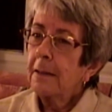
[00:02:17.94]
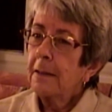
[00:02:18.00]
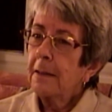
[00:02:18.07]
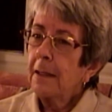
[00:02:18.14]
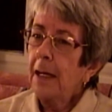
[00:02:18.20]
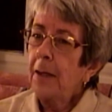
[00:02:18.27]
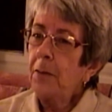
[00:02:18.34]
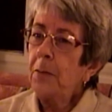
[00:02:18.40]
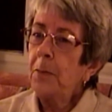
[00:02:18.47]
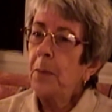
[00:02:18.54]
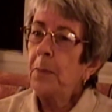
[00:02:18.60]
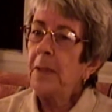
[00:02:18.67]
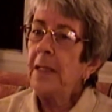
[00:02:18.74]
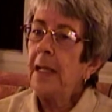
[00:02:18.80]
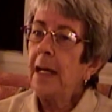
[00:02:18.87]
I
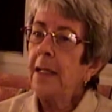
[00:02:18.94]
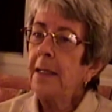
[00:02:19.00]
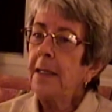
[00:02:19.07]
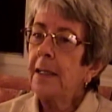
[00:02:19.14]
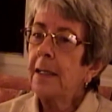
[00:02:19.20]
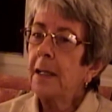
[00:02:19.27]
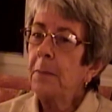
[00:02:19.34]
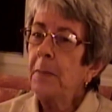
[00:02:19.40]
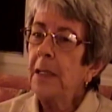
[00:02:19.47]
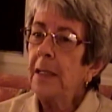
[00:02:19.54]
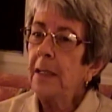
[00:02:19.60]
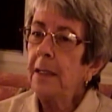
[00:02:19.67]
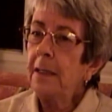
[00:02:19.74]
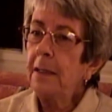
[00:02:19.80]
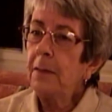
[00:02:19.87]
remember Daddy coming
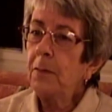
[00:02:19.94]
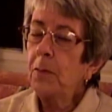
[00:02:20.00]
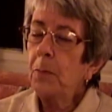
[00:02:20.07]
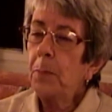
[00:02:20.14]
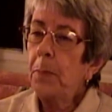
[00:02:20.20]
in.